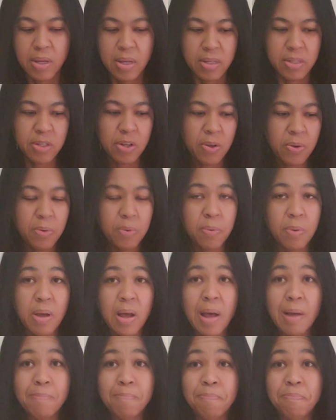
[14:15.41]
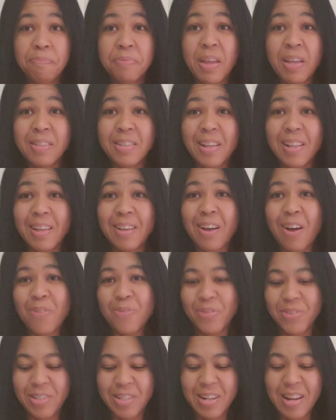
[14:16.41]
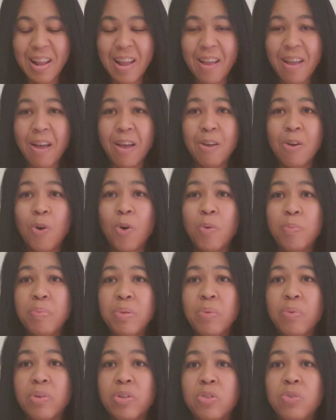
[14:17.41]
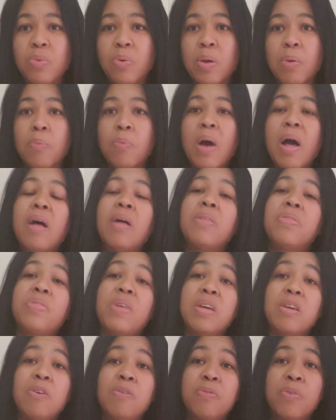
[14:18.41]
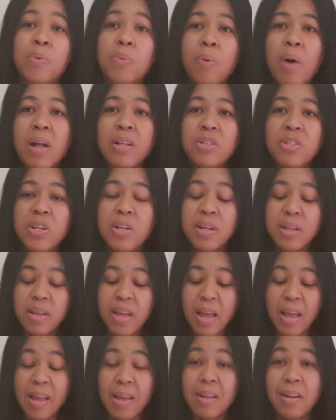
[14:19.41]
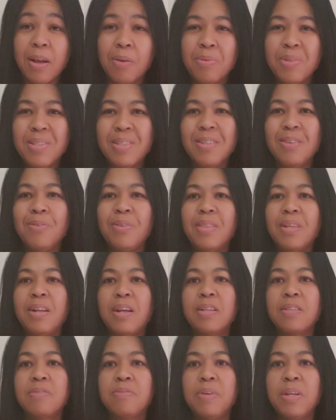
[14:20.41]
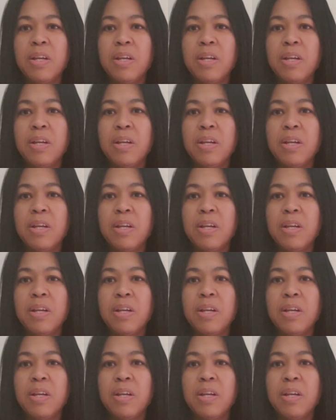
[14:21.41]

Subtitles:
So that's all I got for today. I hope you are doing well. Thank you for watching, and I will see you in the next video.